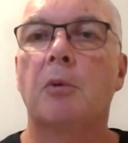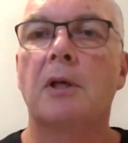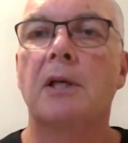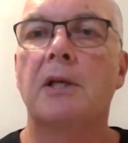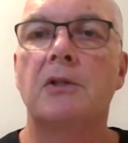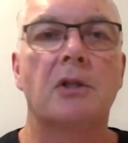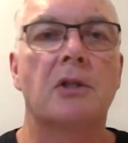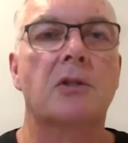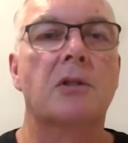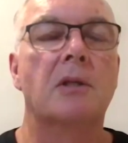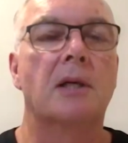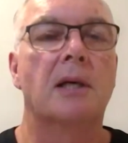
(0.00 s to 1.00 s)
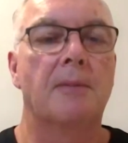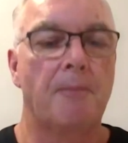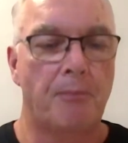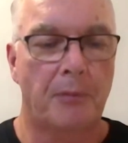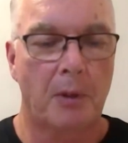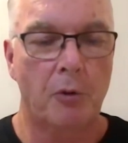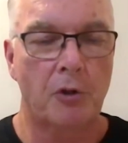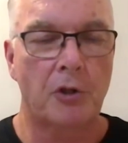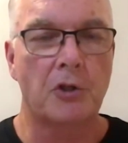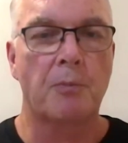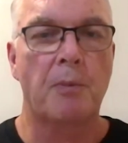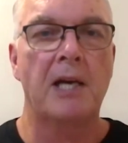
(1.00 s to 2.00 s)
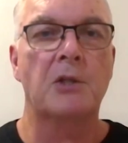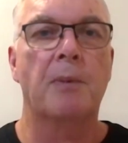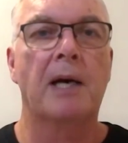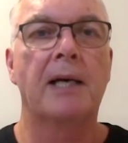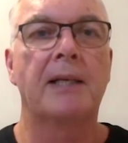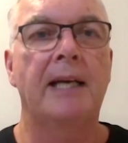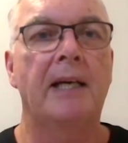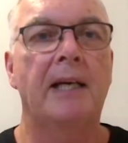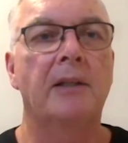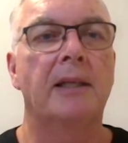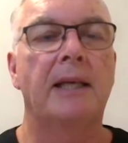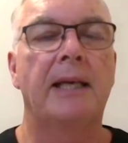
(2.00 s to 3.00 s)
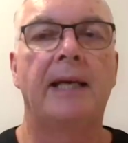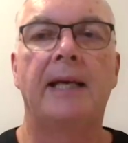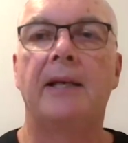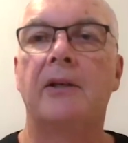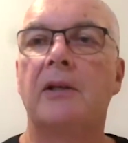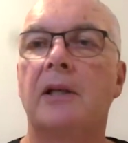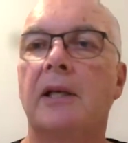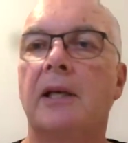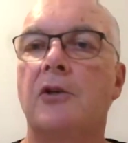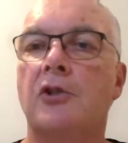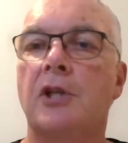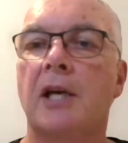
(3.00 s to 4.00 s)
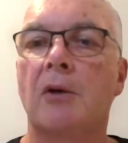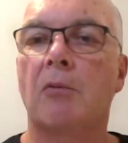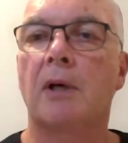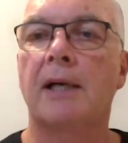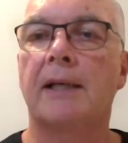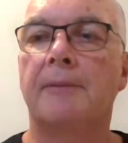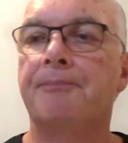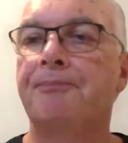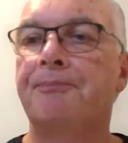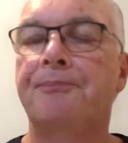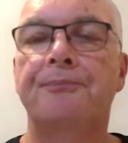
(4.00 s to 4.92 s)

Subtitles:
Please just push your space bar down and chat away.